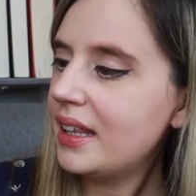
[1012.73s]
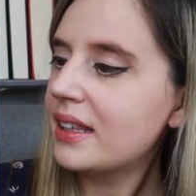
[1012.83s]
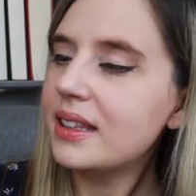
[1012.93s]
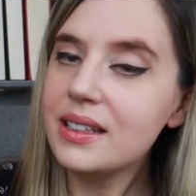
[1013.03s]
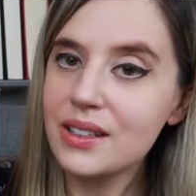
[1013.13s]

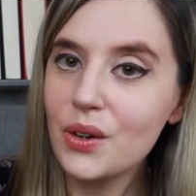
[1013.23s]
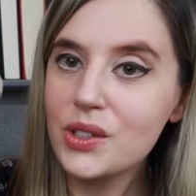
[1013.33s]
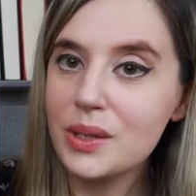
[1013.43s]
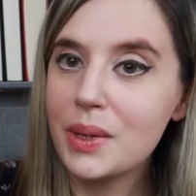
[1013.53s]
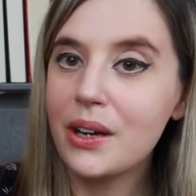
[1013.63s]
this
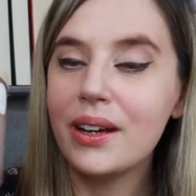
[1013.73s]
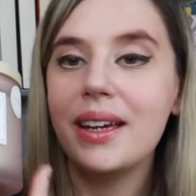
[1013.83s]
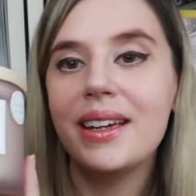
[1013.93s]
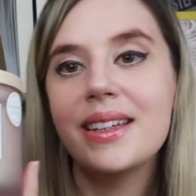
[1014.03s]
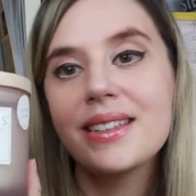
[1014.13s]
goji berry
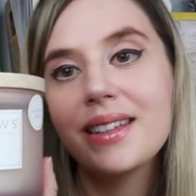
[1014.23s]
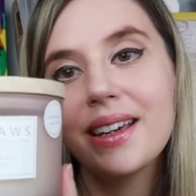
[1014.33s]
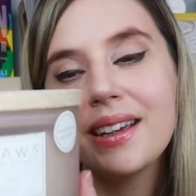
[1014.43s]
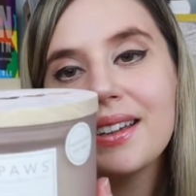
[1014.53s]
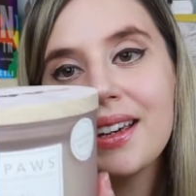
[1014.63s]
is
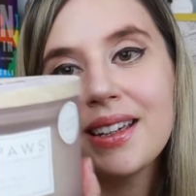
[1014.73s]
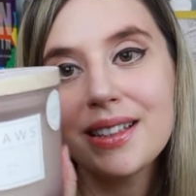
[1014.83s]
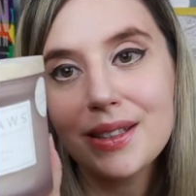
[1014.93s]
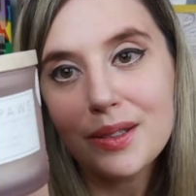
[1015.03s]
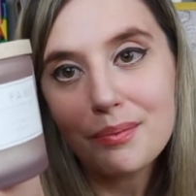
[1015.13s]
like a
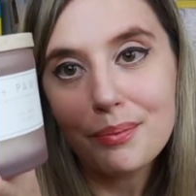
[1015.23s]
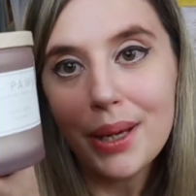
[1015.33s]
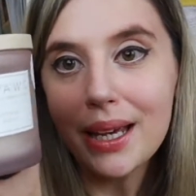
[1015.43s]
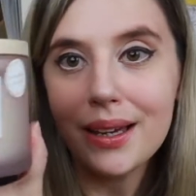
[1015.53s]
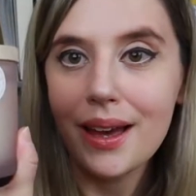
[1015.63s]
nice
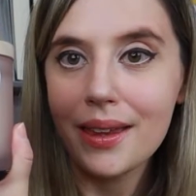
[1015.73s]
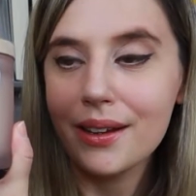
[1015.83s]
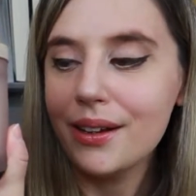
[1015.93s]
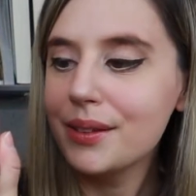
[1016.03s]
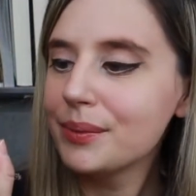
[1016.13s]
pink color.